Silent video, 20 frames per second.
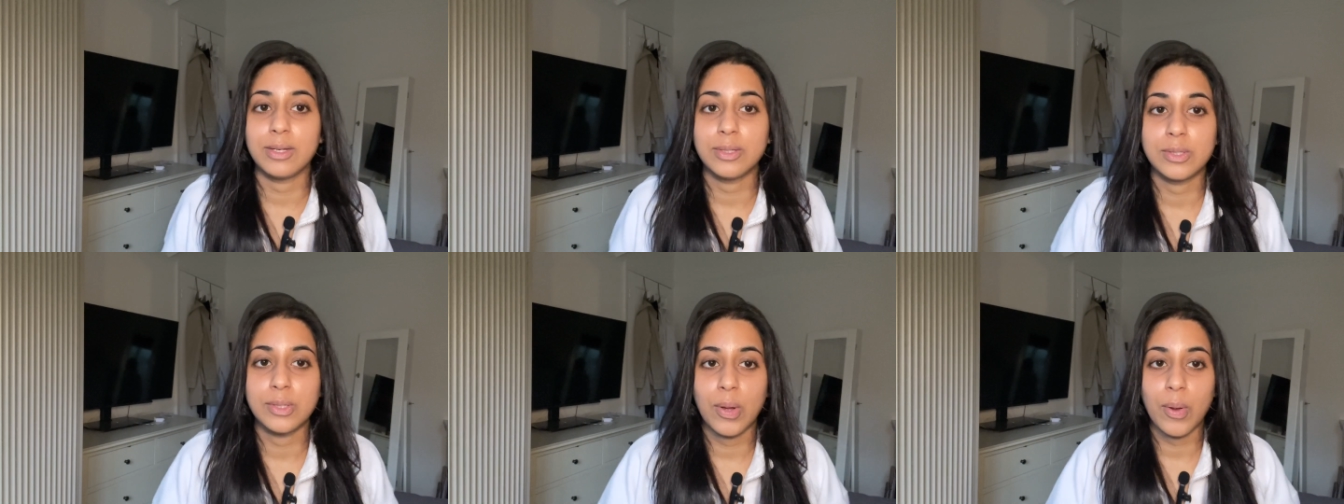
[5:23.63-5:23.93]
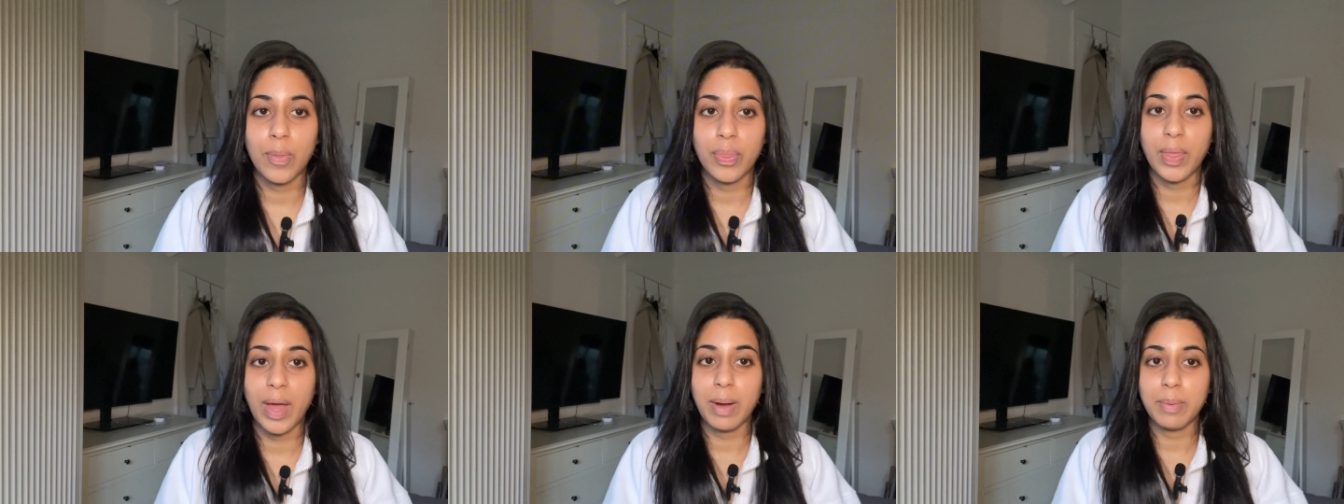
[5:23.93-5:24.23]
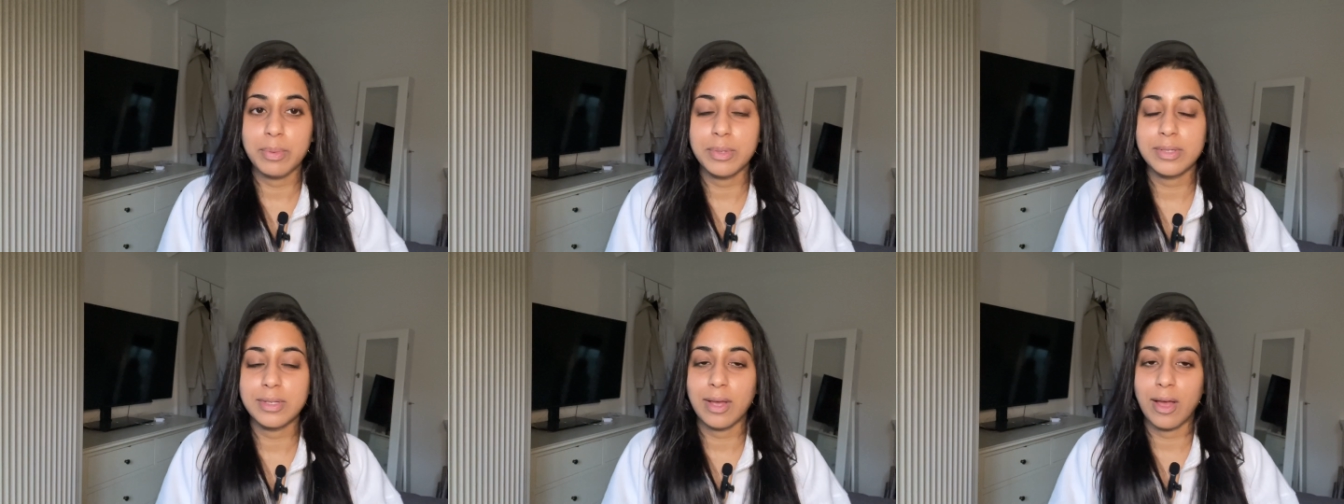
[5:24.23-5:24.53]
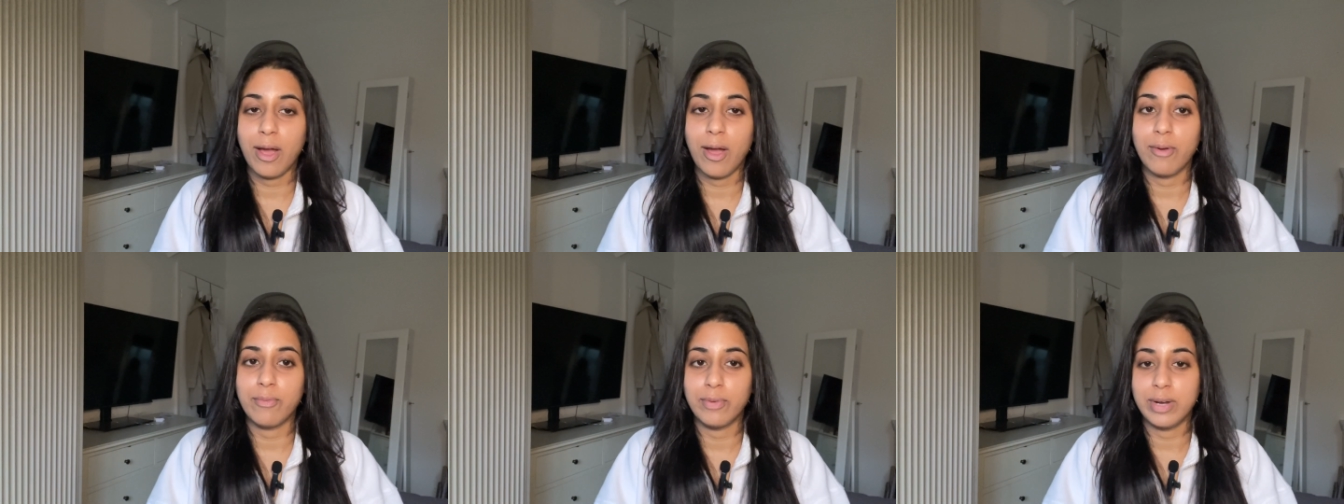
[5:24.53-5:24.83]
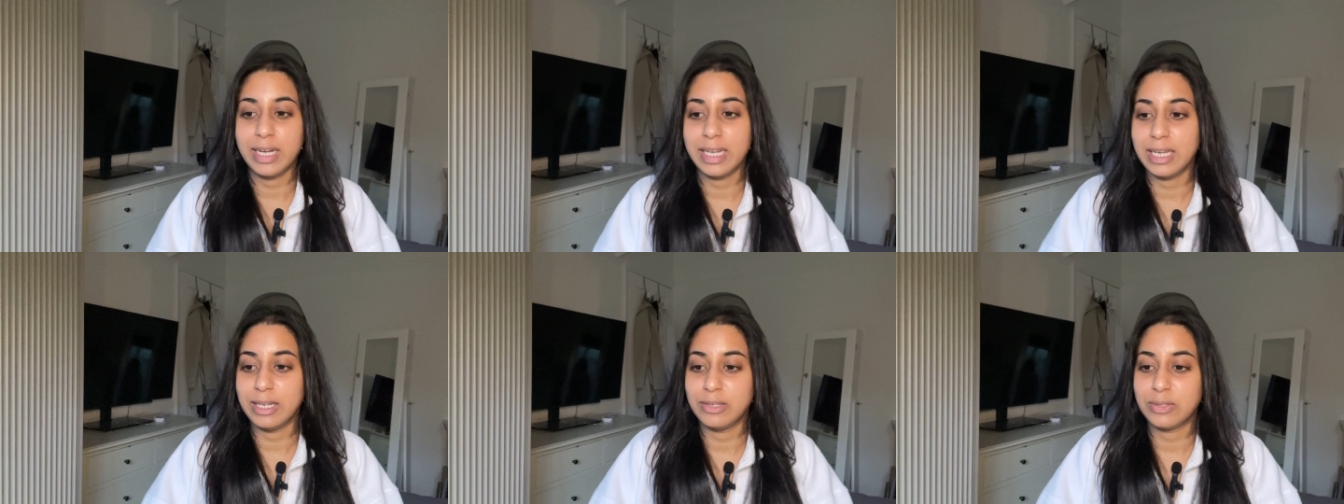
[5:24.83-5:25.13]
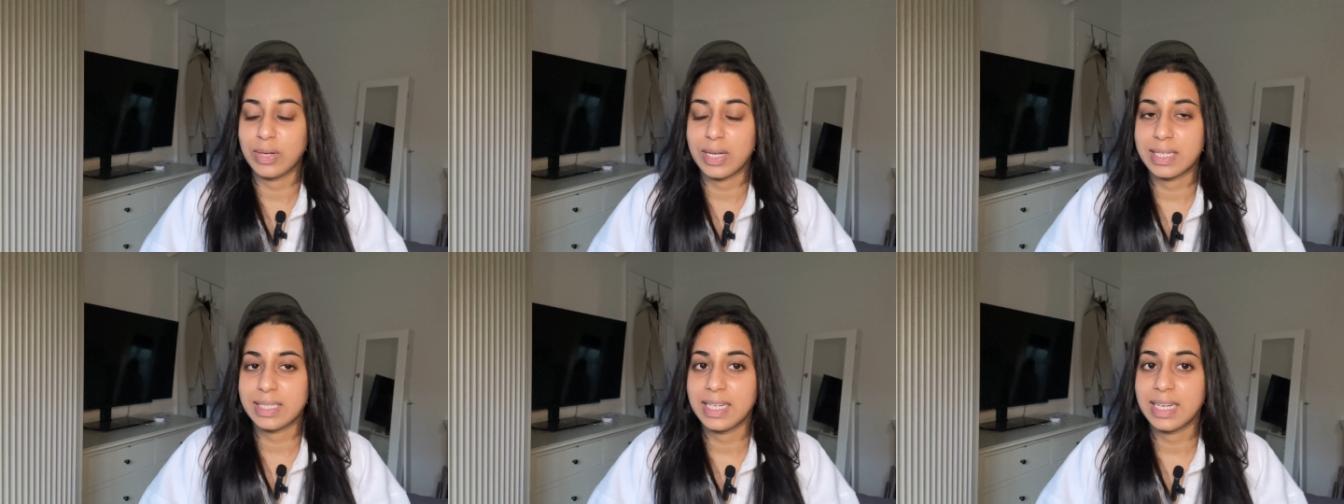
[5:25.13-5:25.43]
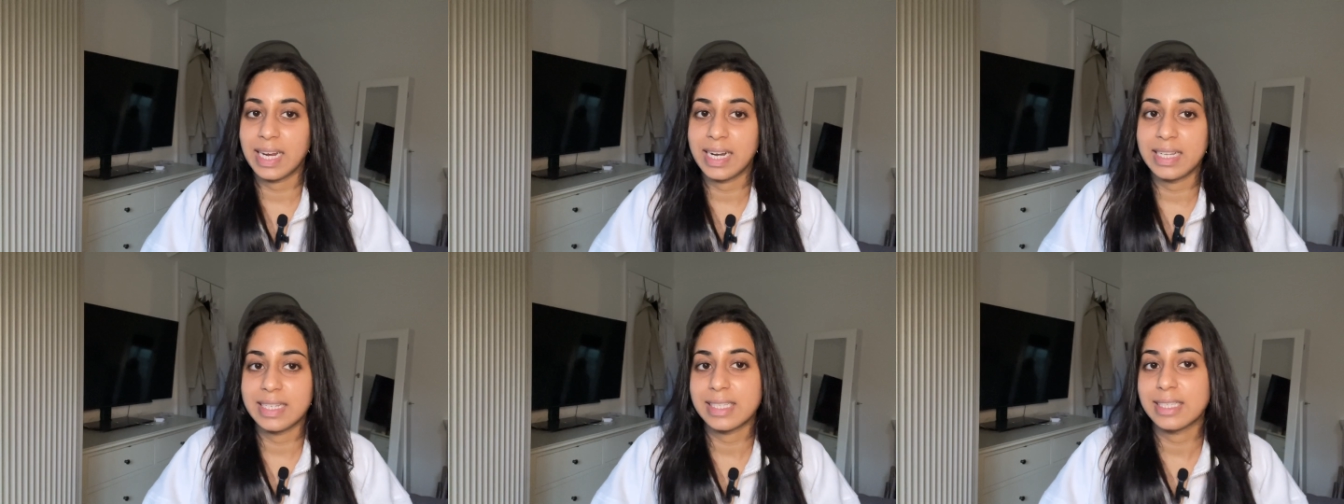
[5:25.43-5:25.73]
So that was a really
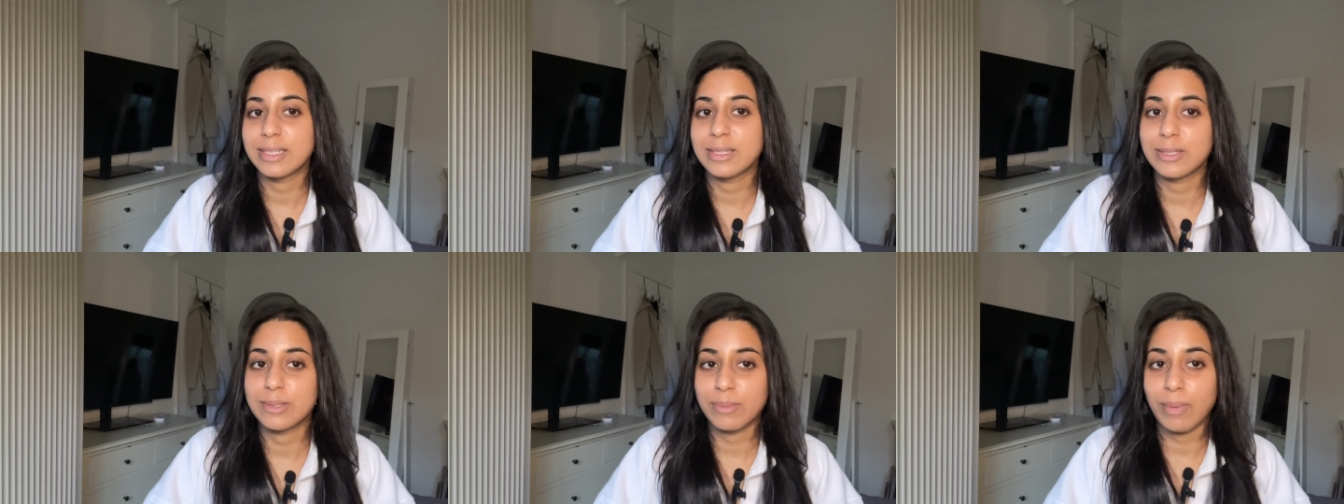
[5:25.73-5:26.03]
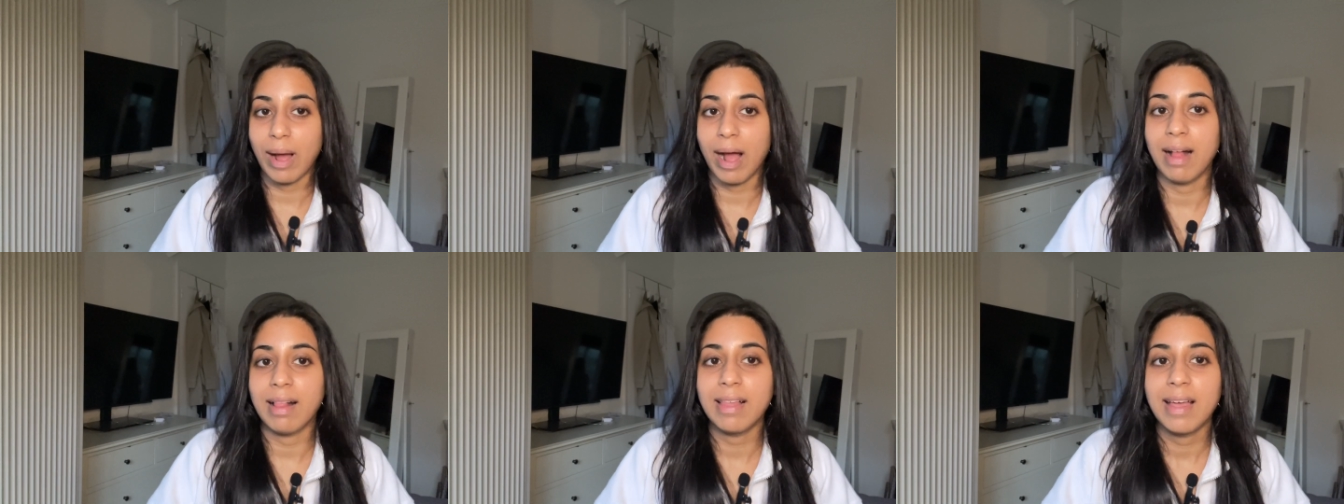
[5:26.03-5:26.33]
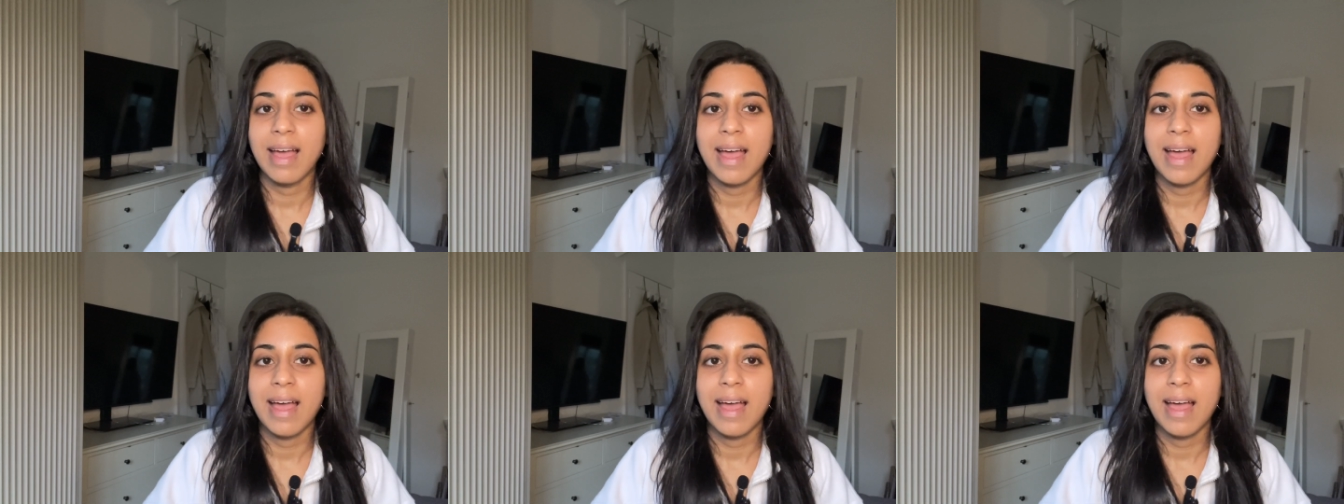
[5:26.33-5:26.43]
interesting listen as well.